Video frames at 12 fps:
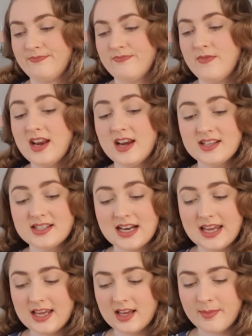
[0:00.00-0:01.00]
really
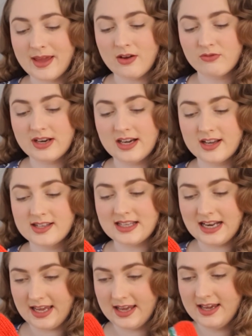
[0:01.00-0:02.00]
nicely, coming out really
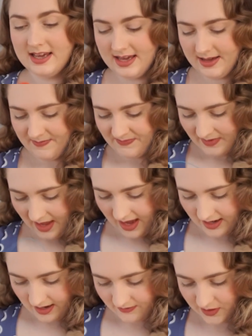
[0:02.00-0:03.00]
nicely.
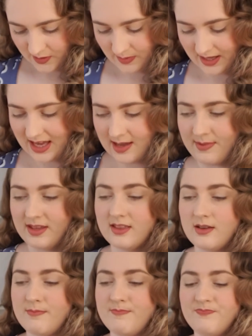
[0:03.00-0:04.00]
I've just been keeping
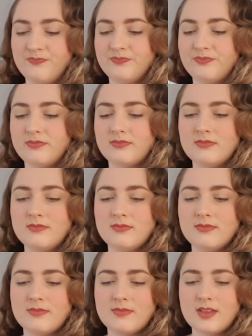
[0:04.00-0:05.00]
them
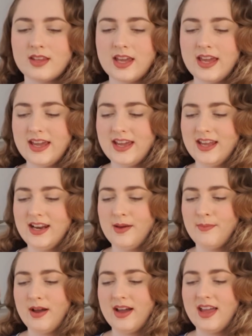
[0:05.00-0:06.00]
in
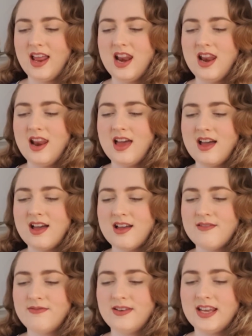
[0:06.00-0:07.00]
my
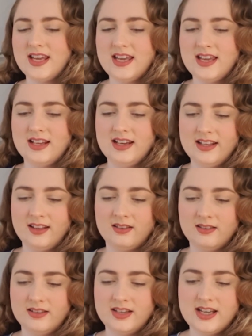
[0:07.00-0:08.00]
lovely
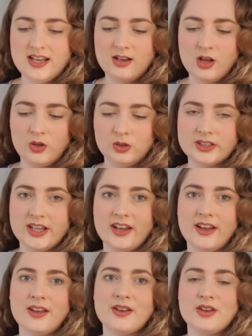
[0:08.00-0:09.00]
little needle holder